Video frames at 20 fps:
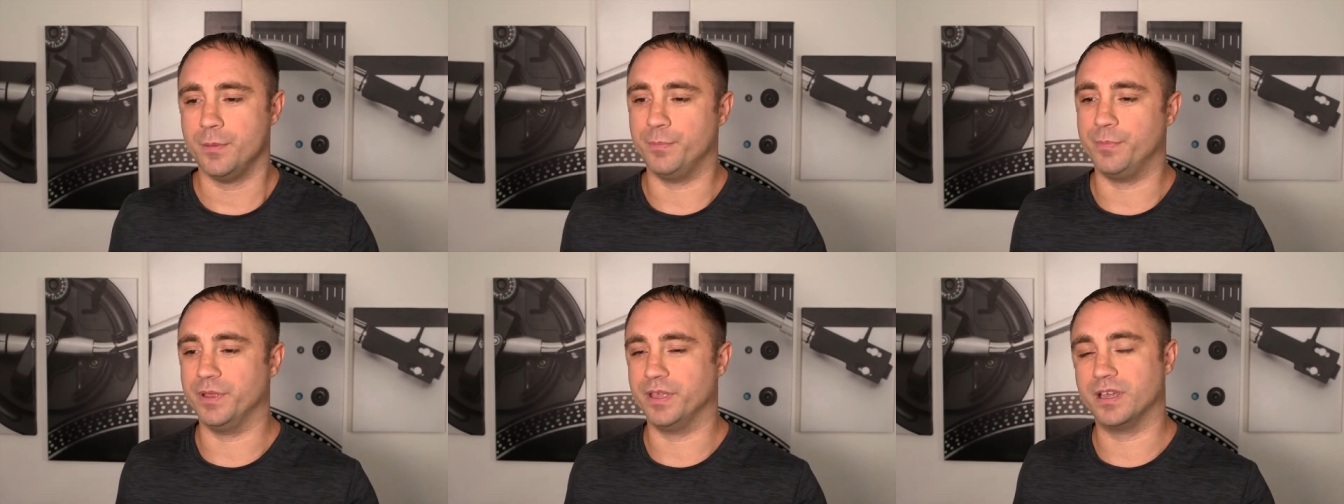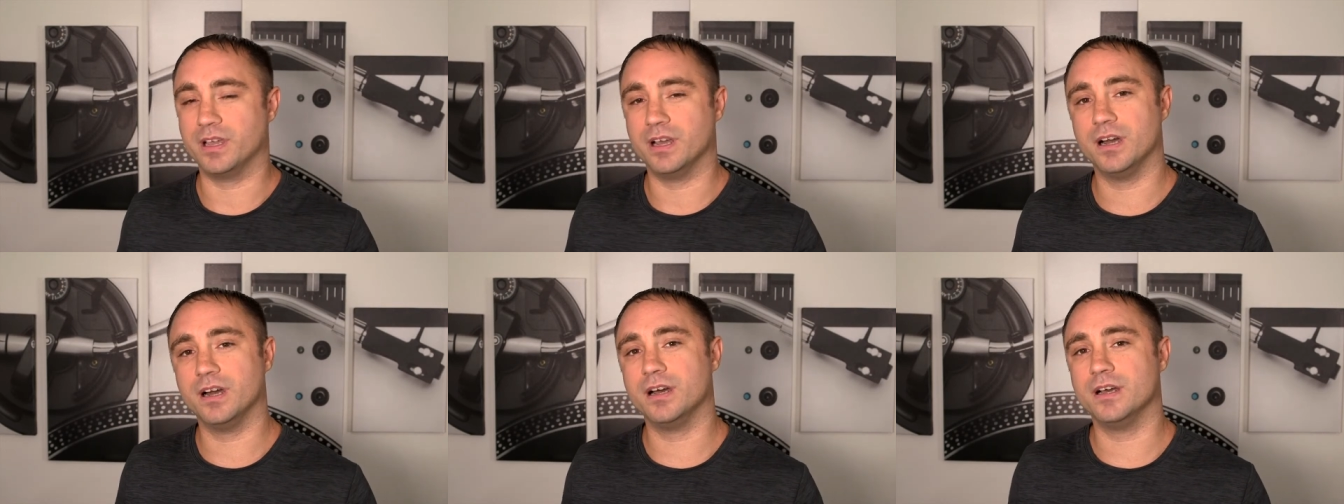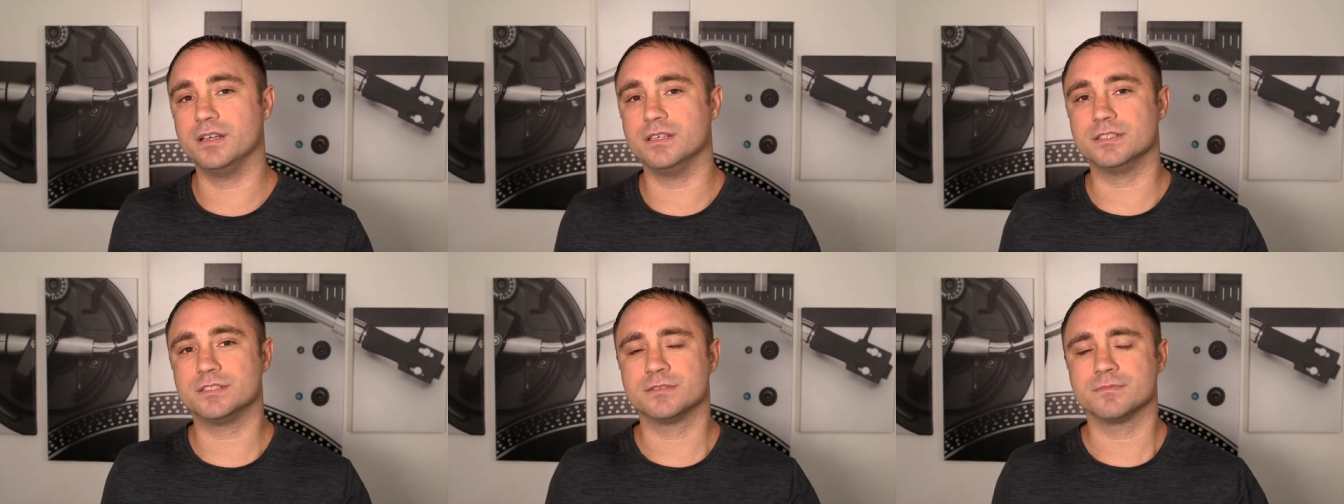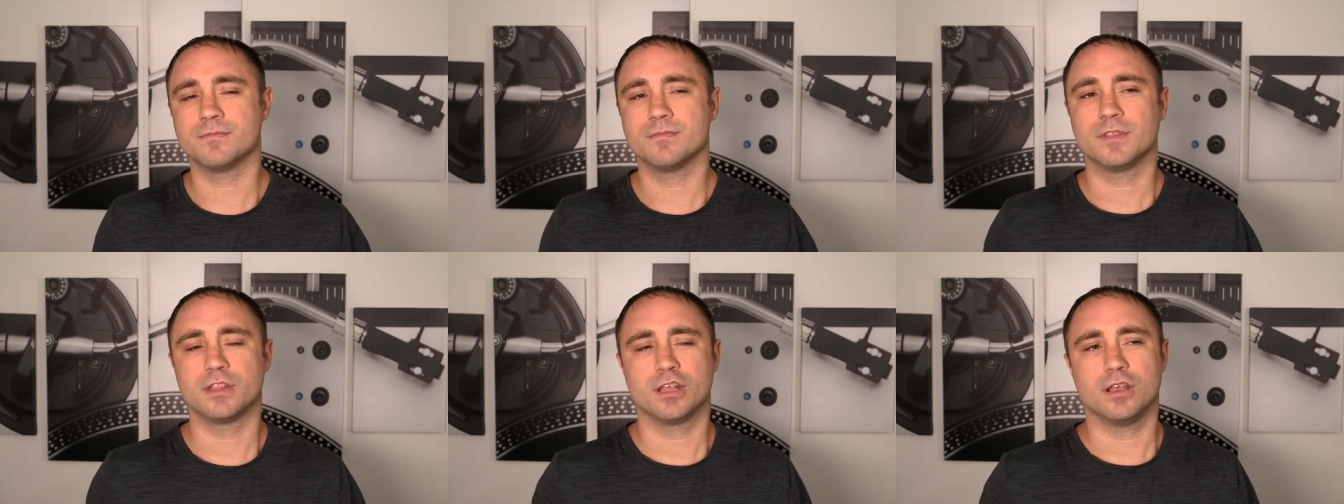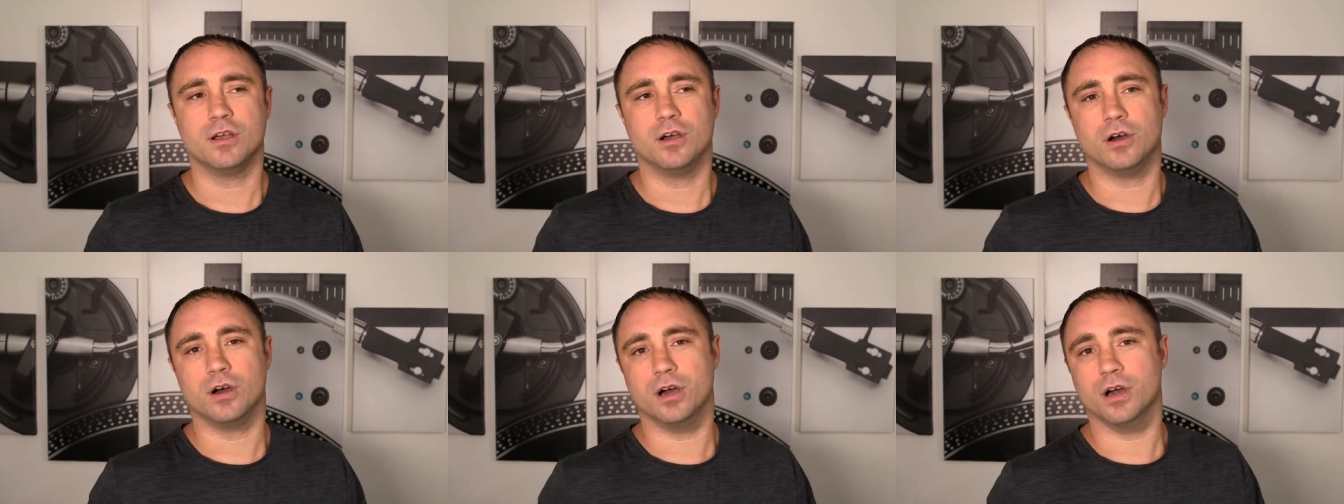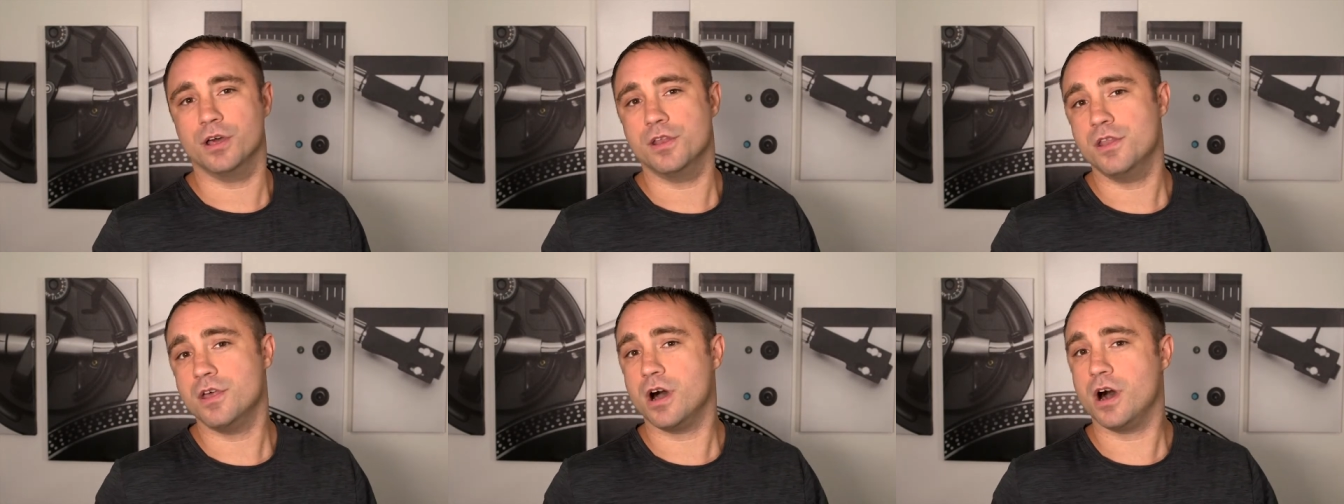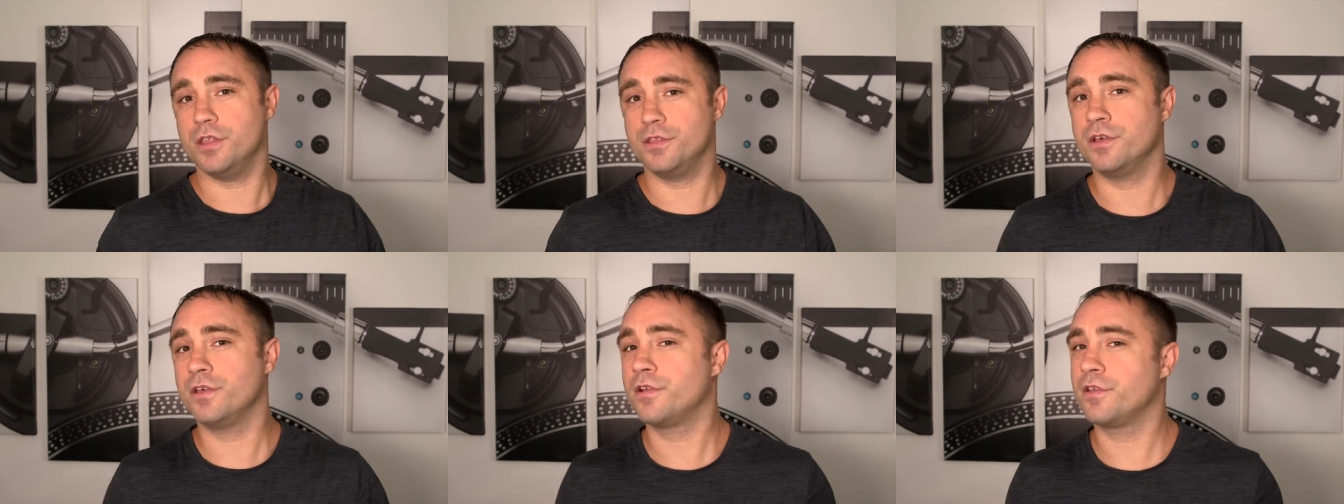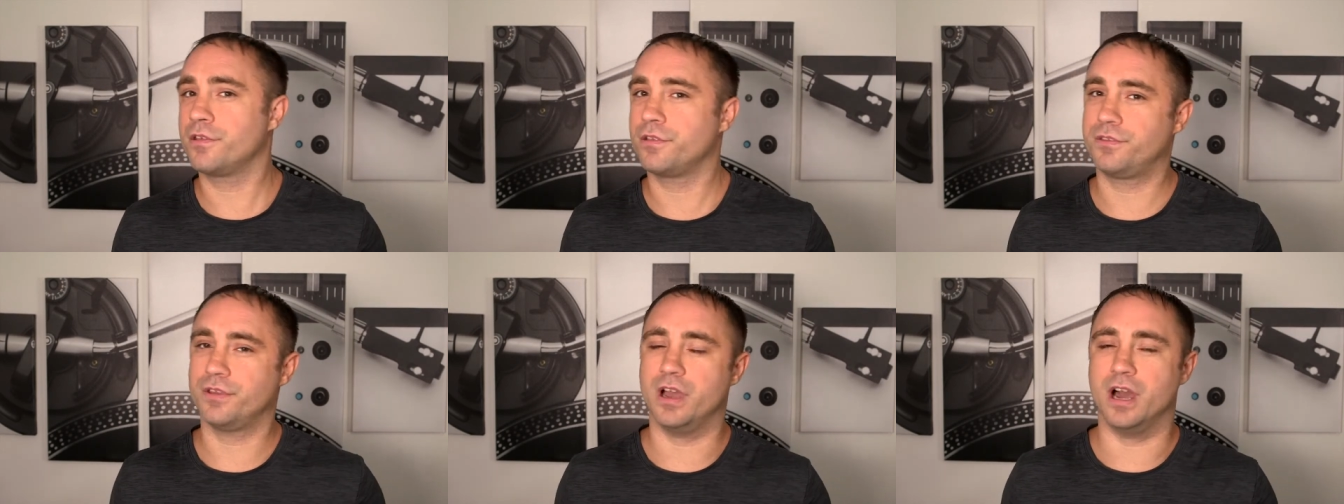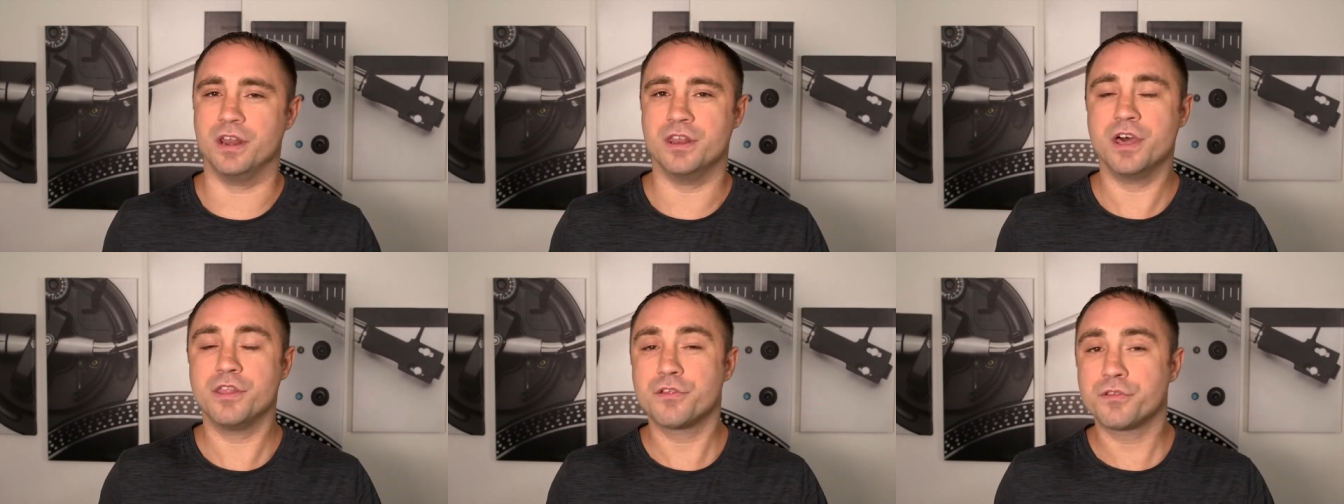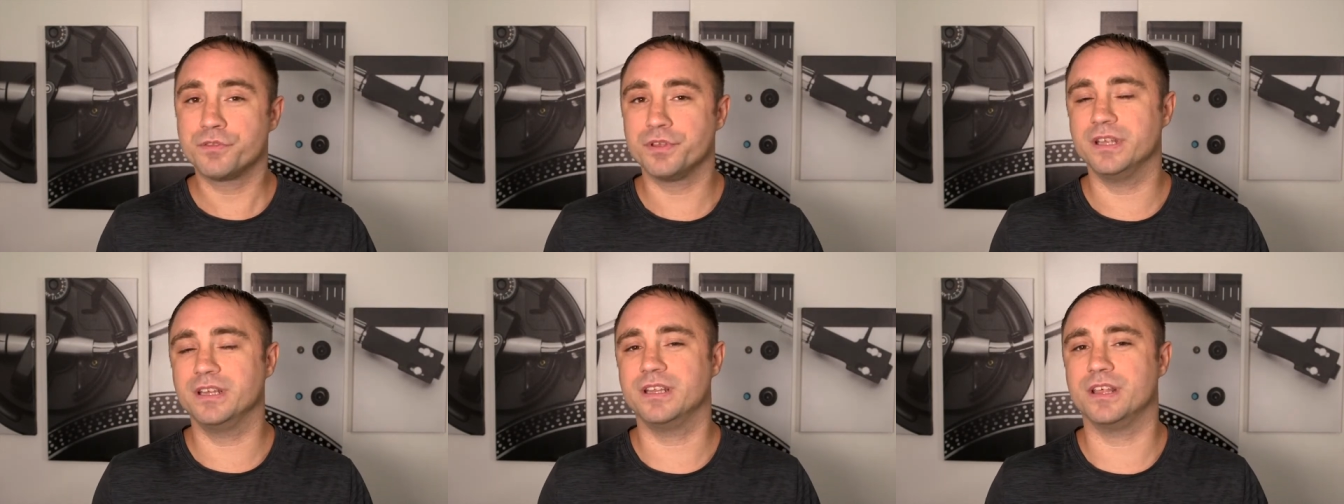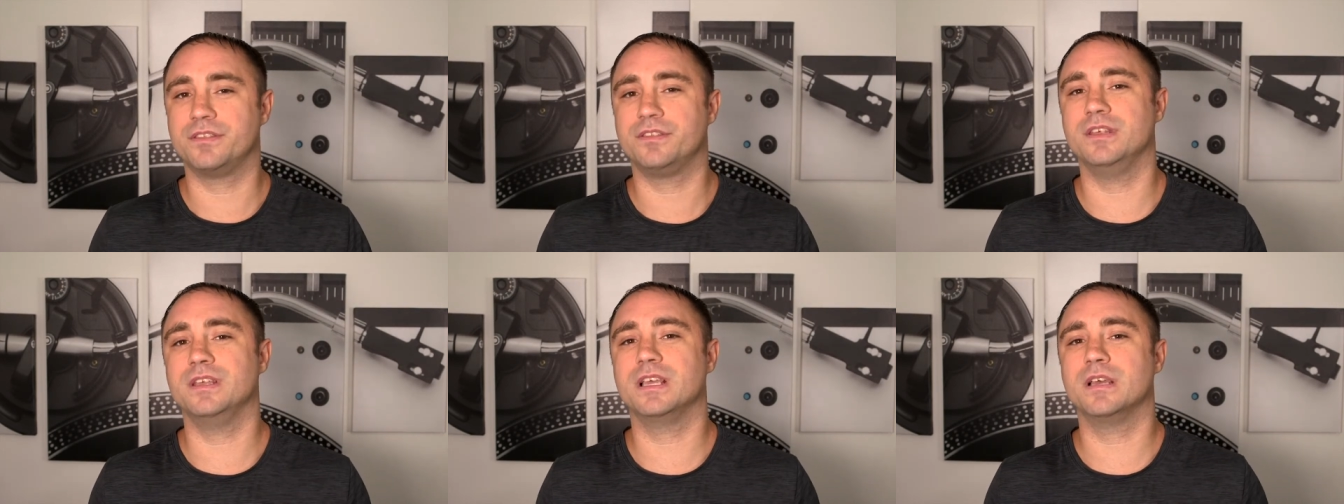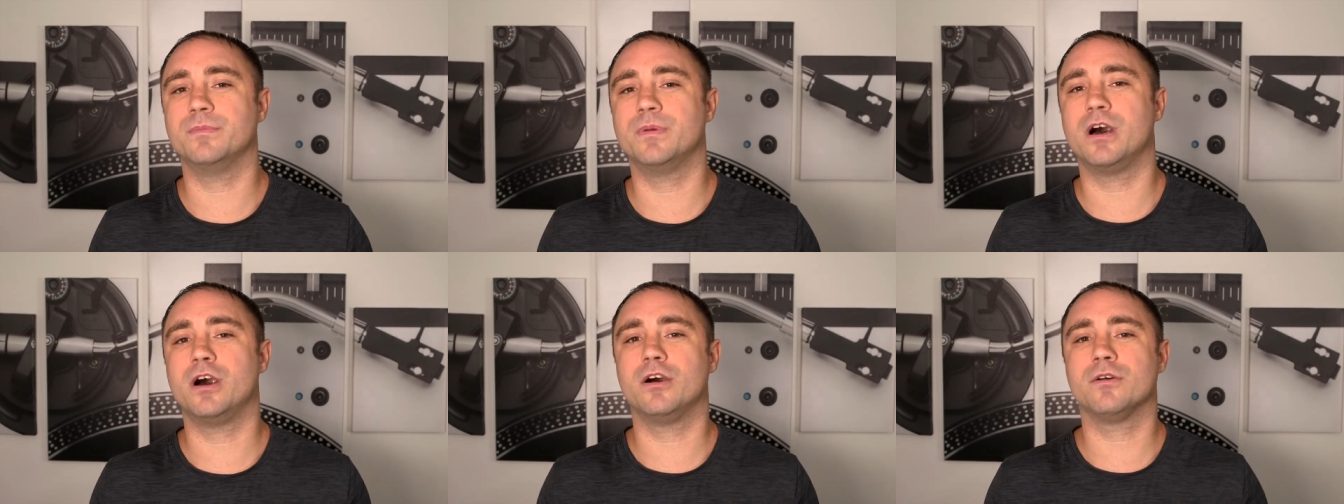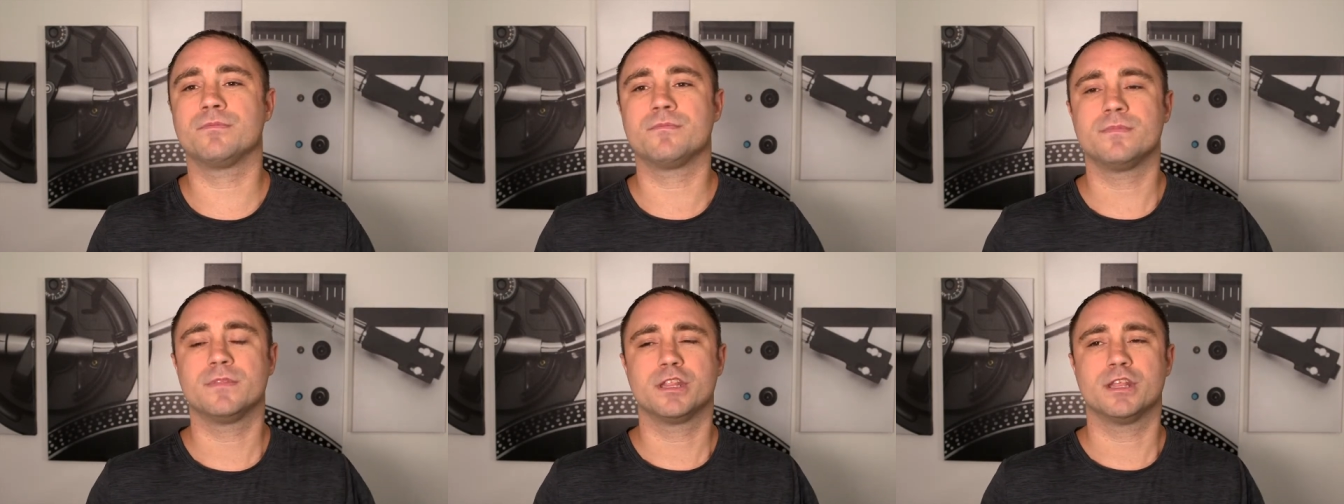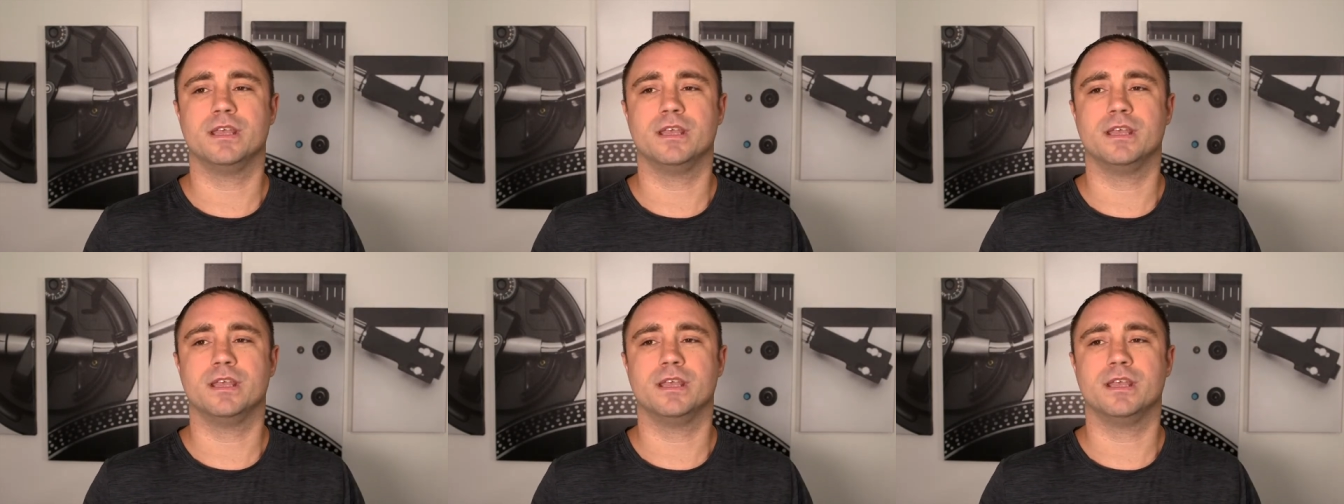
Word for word: Because an another, another thing to think about